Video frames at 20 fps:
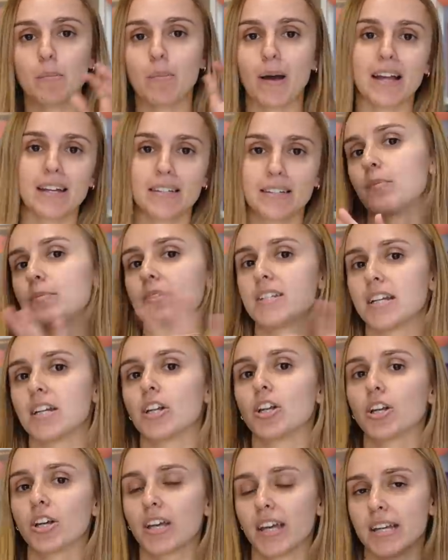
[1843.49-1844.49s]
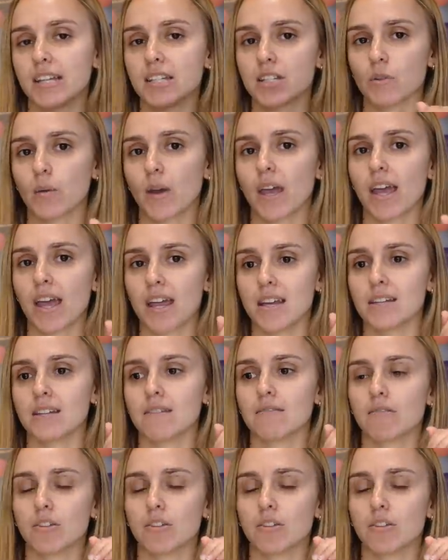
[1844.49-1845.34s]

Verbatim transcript: but I didn't look into it in